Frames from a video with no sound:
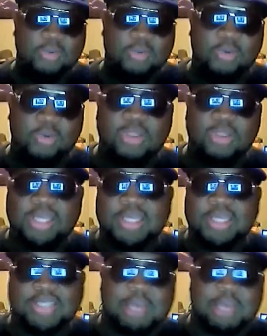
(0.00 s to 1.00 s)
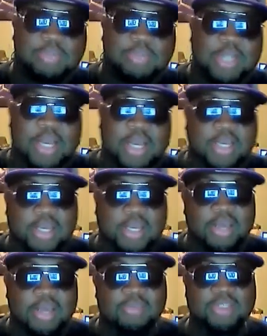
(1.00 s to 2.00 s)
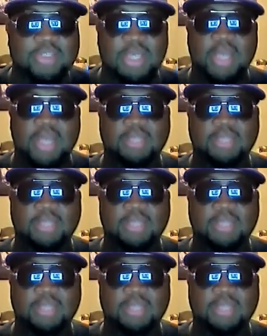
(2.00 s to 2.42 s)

One of the examples that I can give is that